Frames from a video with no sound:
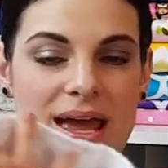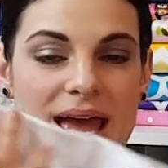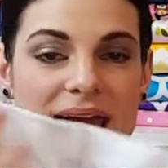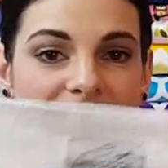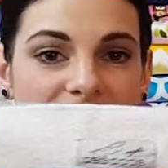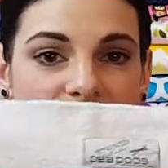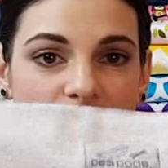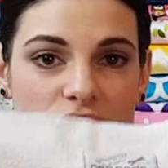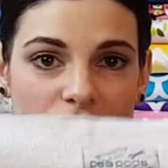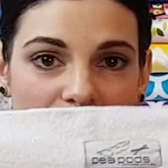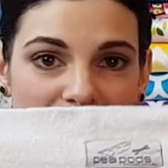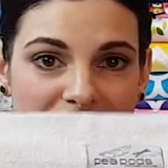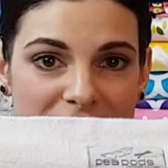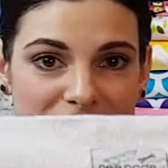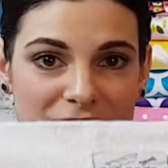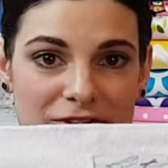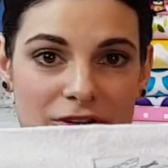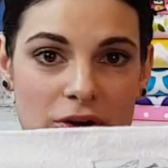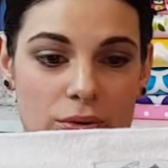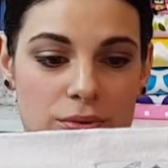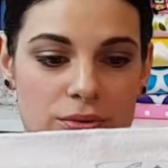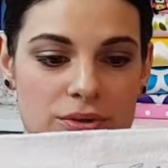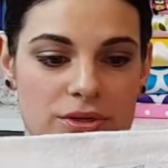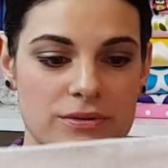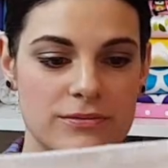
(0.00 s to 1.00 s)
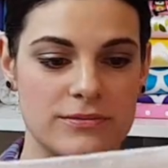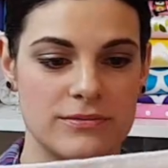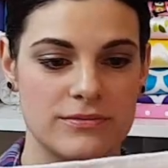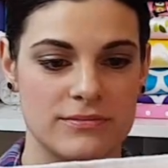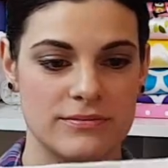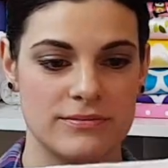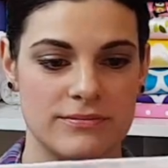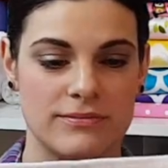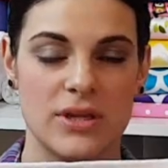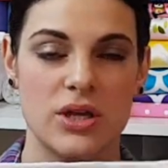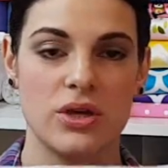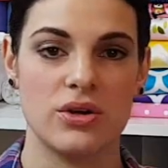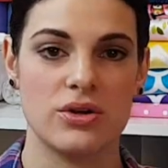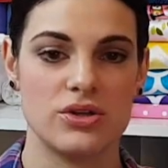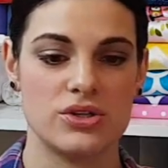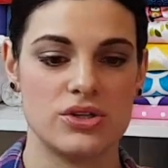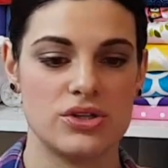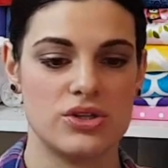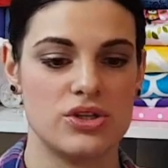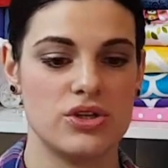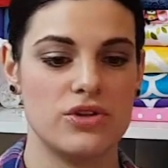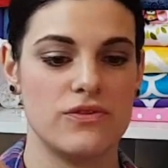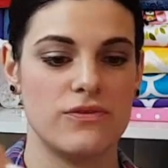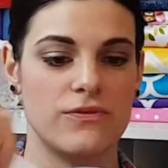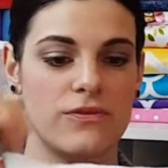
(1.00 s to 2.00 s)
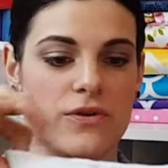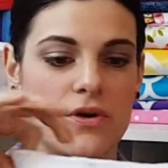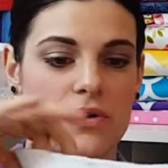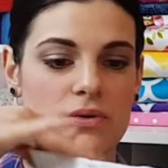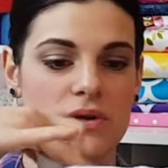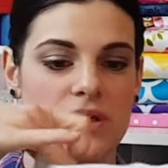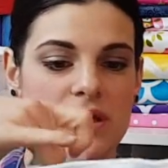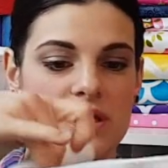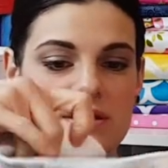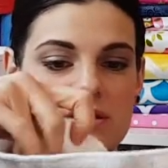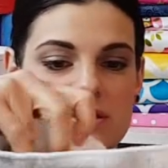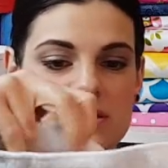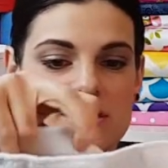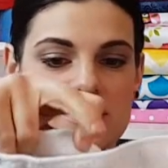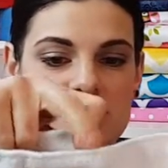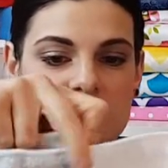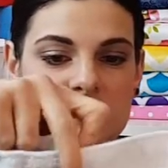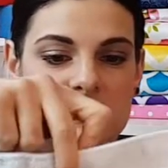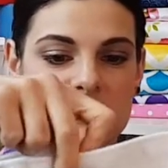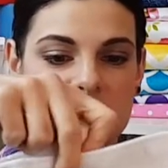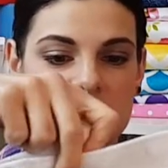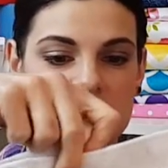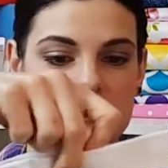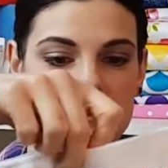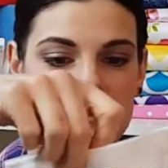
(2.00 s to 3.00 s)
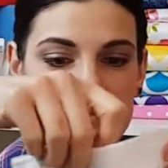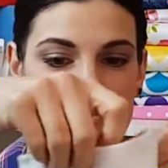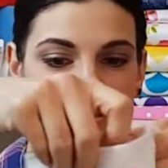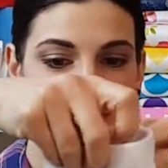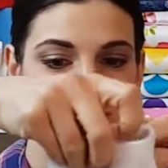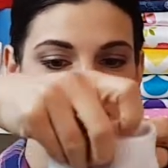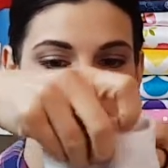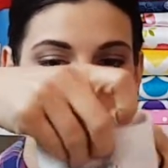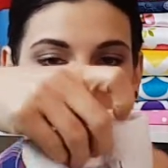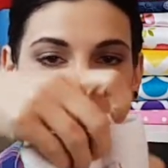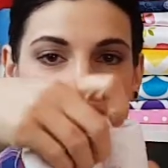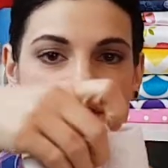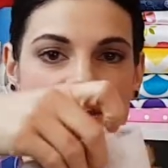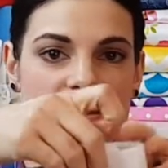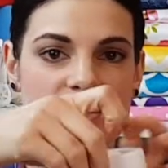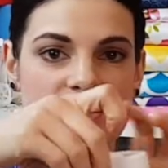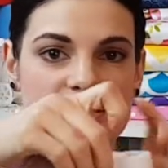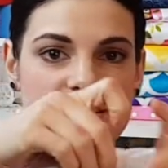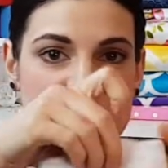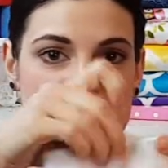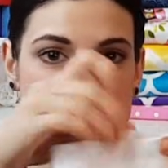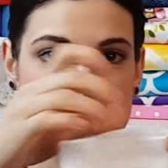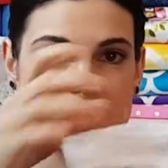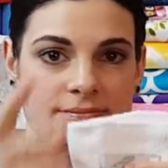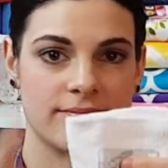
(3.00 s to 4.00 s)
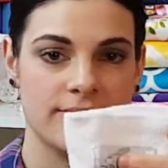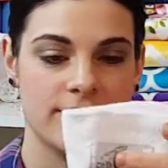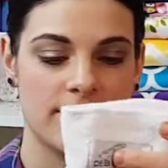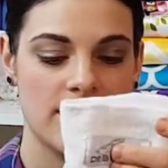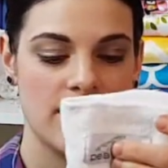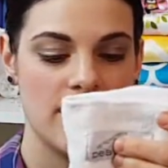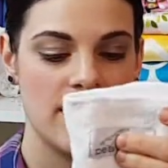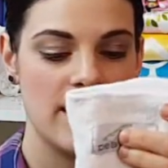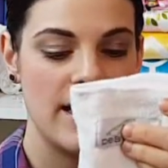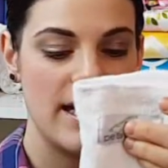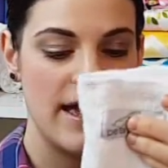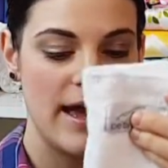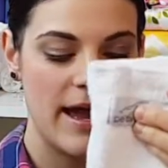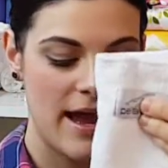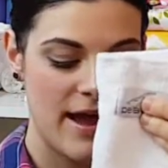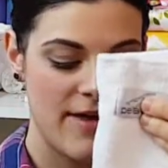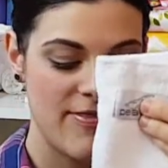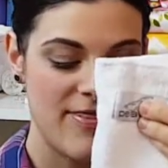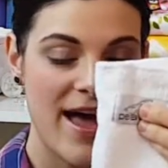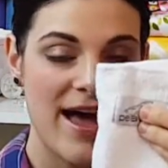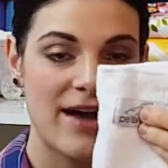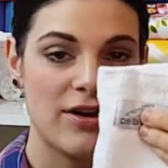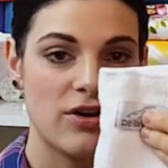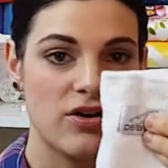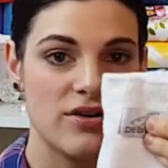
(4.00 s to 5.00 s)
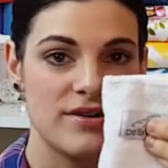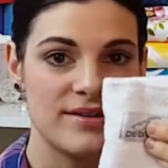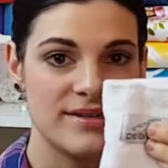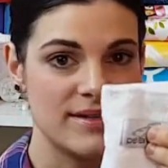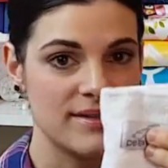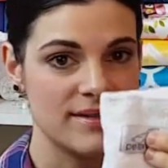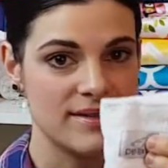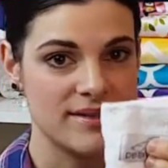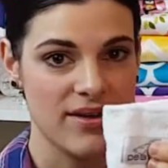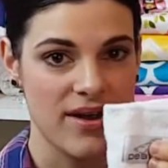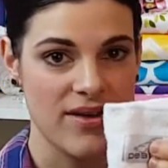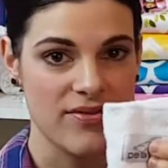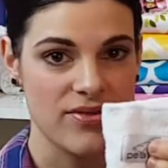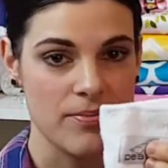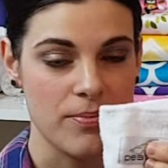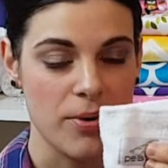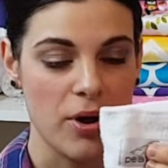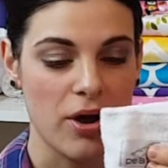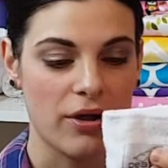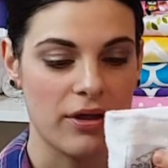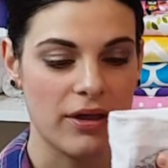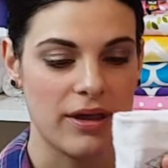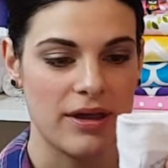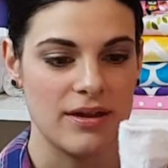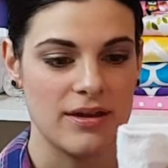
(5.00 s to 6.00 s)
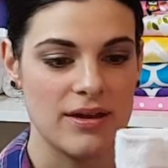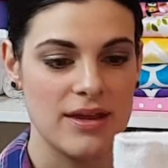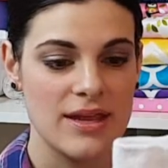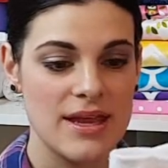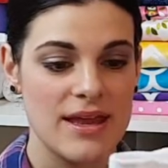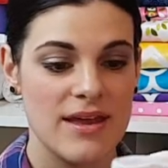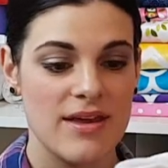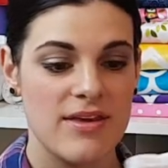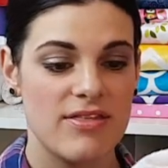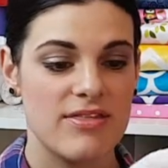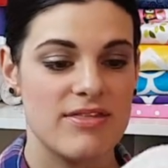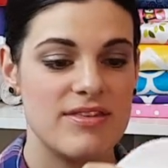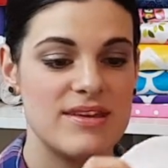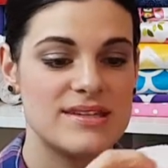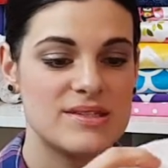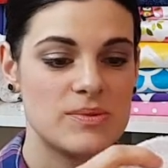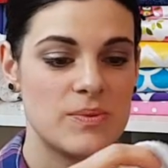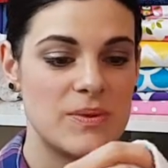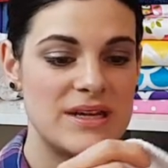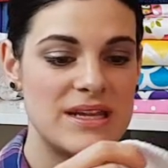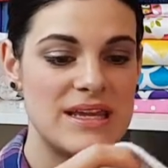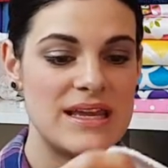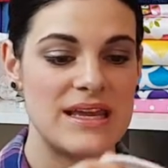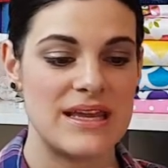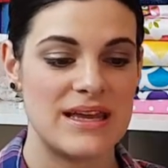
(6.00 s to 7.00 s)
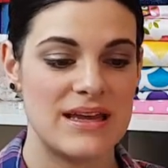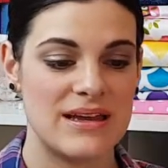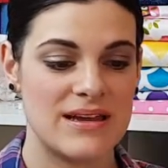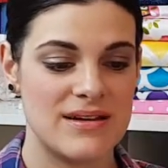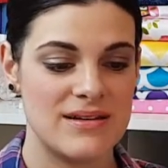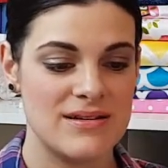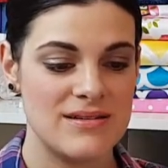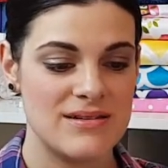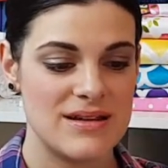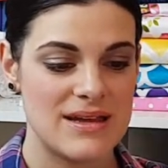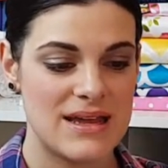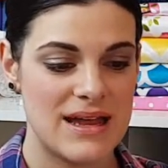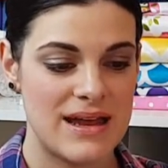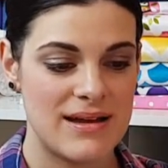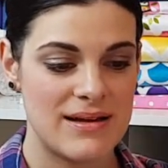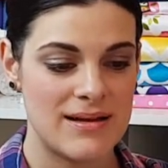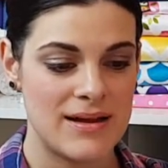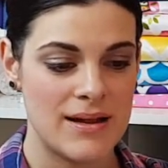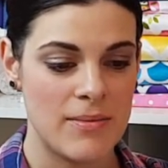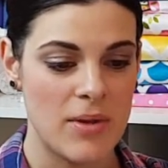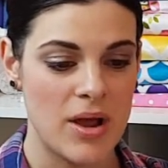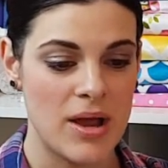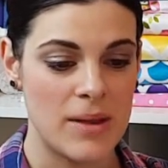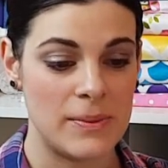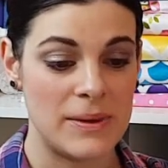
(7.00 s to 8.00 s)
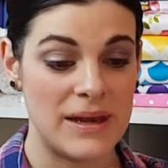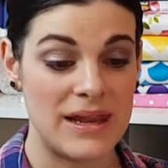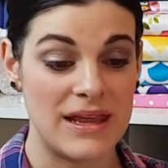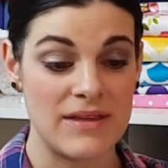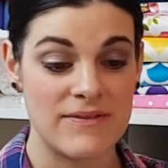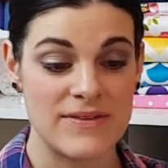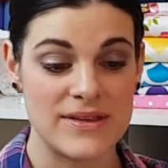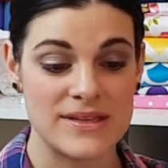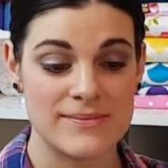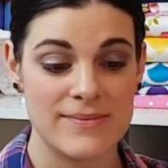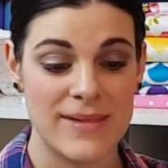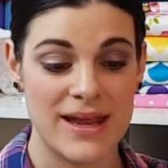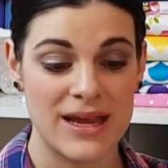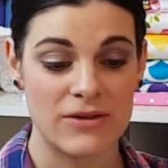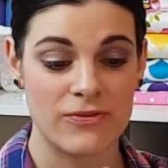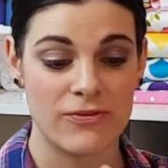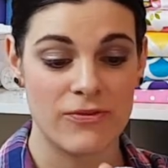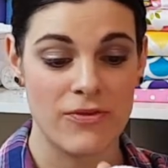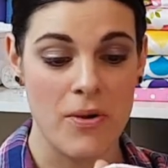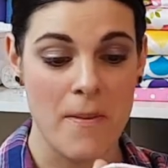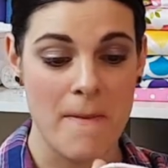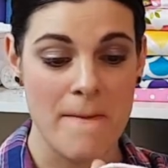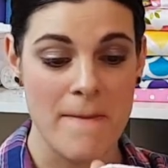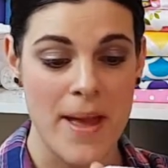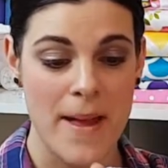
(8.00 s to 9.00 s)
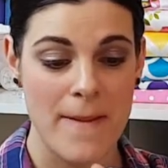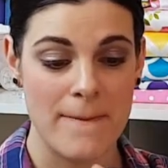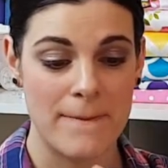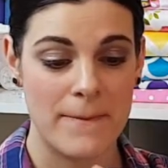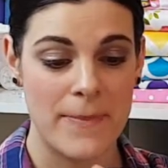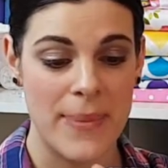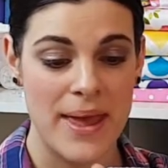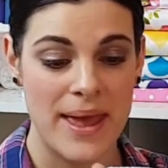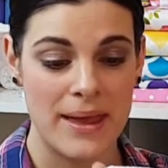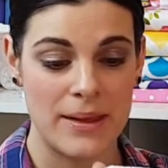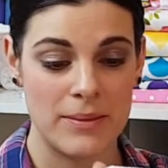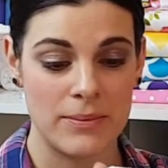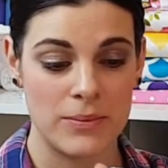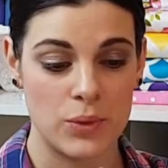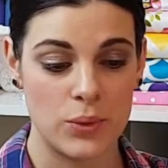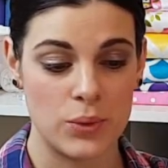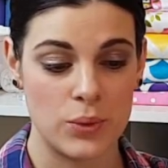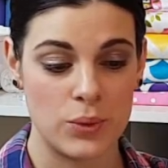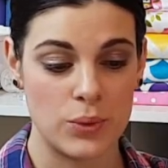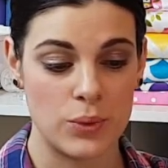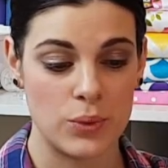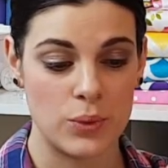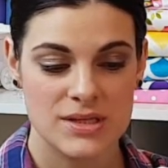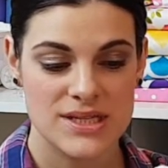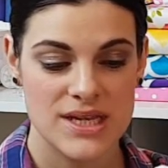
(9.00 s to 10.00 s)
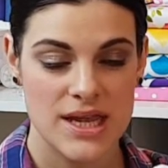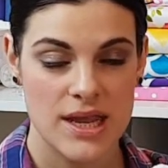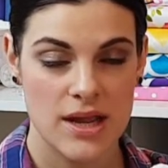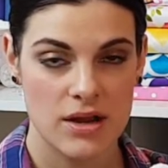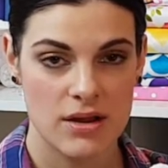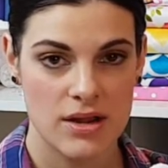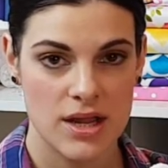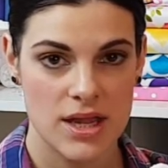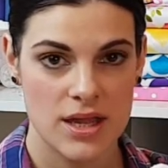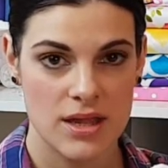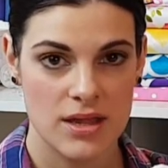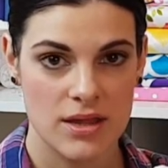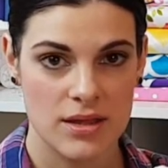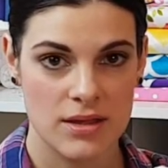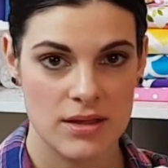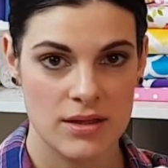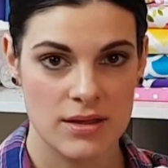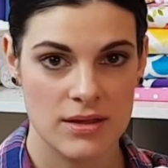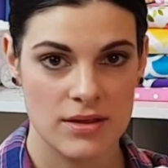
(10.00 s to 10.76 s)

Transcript: a trifold, because you fold it into thirds, and that goes inside the pocket. This one here, I believe, is made from bamboo terry.